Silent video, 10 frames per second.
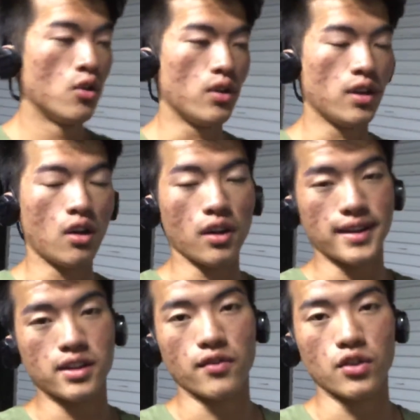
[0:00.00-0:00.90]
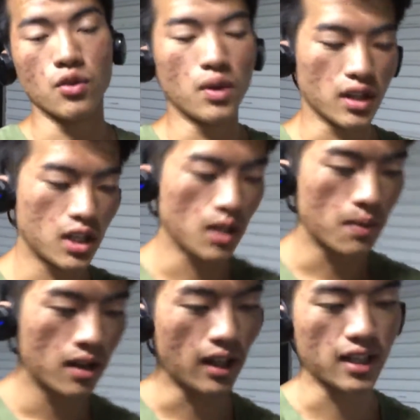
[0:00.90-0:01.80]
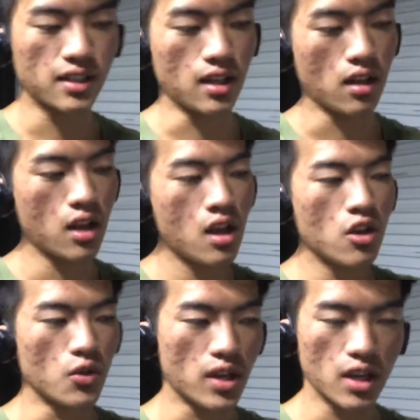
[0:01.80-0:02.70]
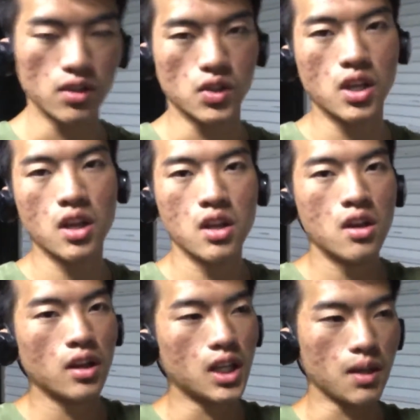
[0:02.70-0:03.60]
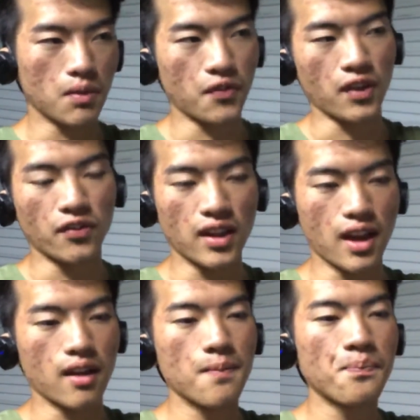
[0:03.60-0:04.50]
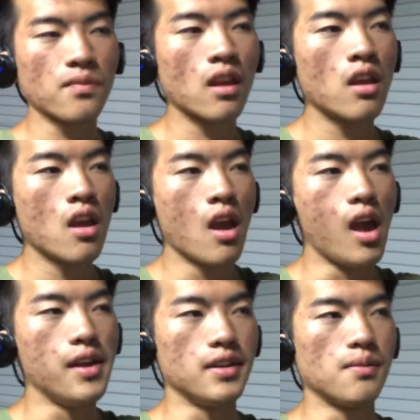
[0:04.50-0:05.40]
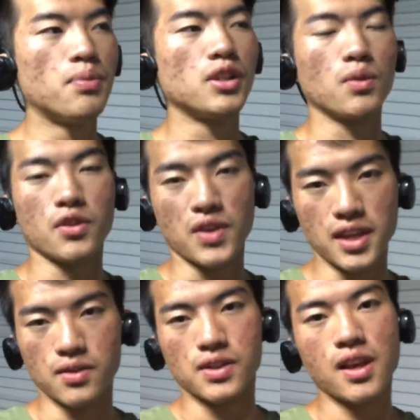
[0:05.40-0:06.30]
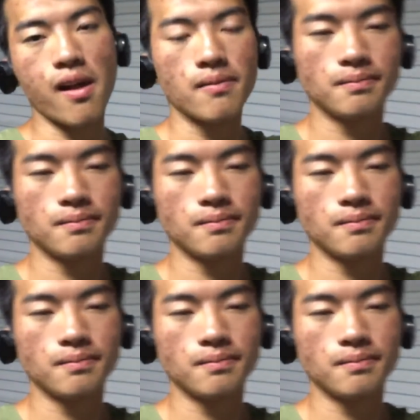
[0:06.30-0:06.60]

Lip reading: and all that stuff. So you want to keep, like I said, your heels, keep your feet flat and push with your heels.